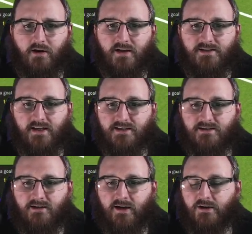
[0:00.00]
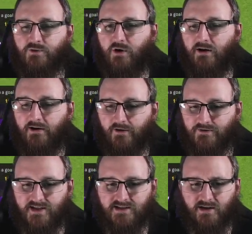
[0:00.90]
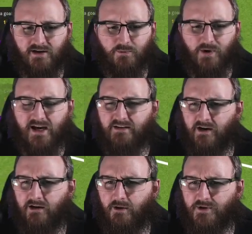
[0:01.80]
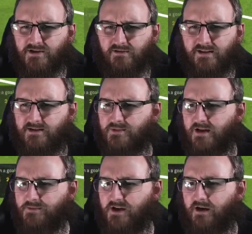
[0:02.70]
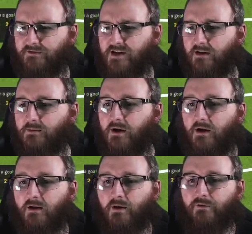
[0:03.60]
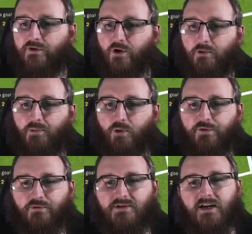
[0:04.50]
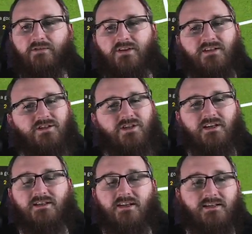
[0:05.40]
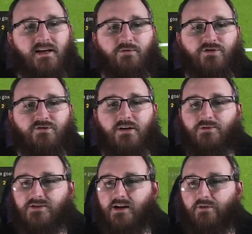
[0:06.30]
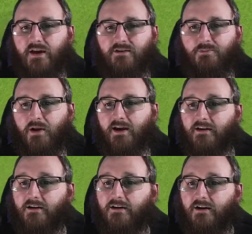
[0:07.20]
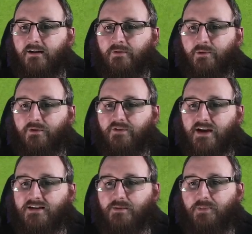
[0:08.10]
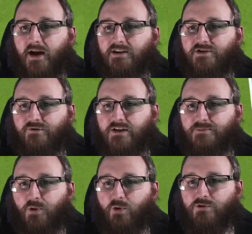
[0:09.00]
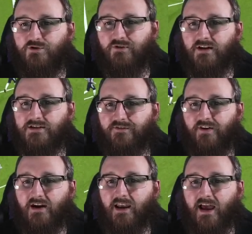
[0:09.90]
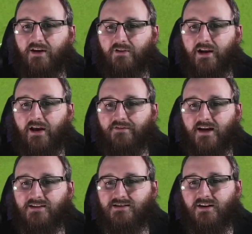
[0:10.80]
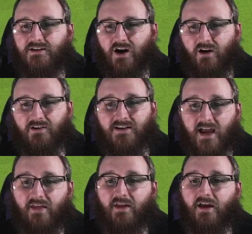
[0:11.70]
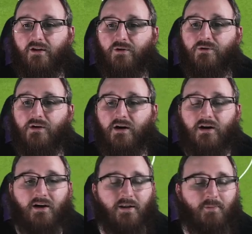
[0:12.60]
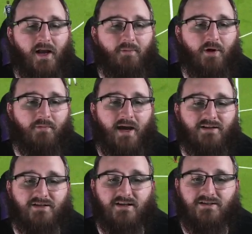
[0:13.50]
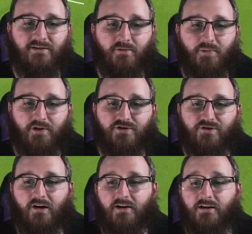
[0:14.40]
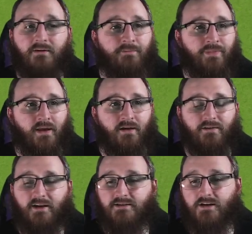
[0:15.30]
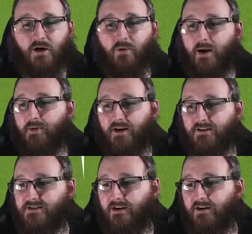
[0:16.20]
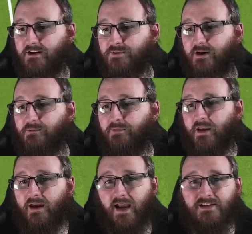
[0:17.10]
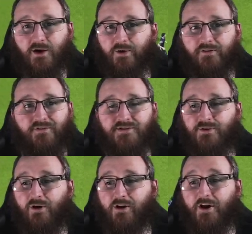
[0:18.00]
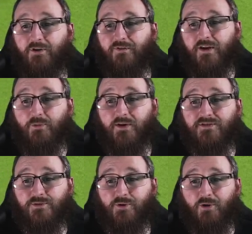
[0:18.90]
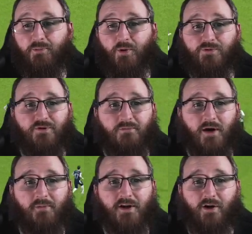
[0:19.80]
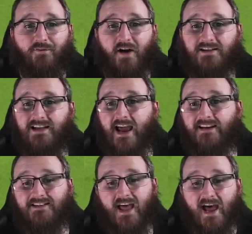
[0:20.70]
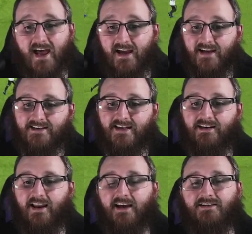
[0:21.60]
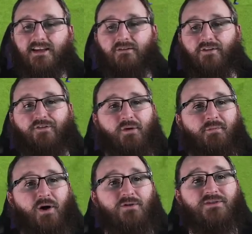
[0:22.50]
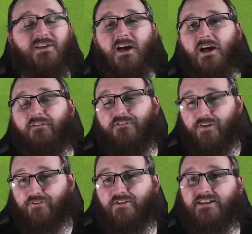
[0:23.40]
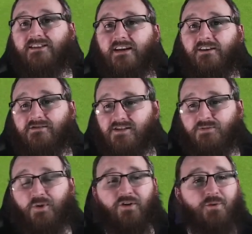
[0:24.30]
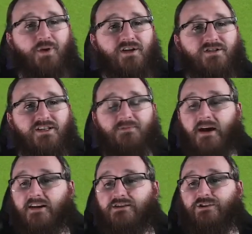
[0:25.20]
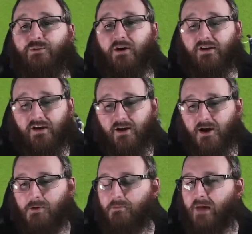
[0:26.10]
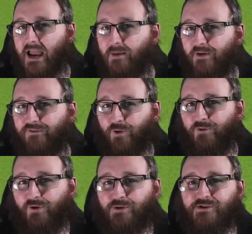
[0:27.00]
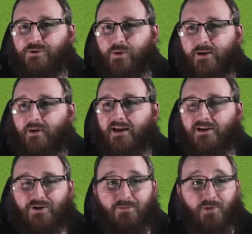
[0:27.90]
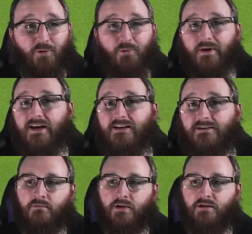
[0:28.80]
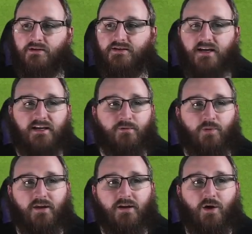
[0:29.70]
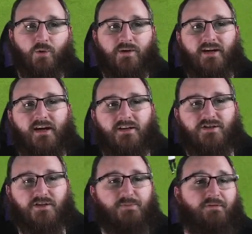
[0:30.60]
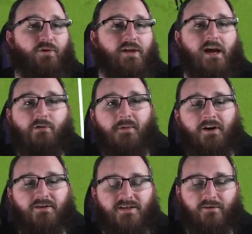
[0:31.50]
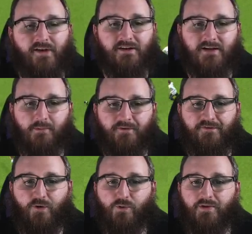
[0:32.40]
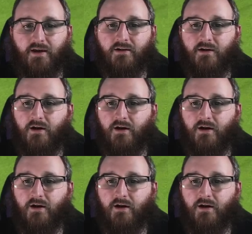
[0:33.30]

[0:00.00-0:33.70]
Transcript: Is this an actual highlight, or is this like a weird highlight because I did some subs at half time? We've got the ball through Davies. He's chested it down straight to a Southend player. We've nicked it back. Street's ball tries to find Laird on the left hand side. Can't get there, though. The Blackburn man just doesn't even bother trying. There's a goal happening in this highlight as well. It's going on for too long, and hopefully we've still got the ball, so it might be a goal for us. Laird is there. Dean Laird's there at the front post. 50 seconds he's been on the pitch, and he's made it 2 1. Maybe 4 4 2 wing play could be what we need. Seedon with a goal kick just before the hour mark. Southend coming forward then.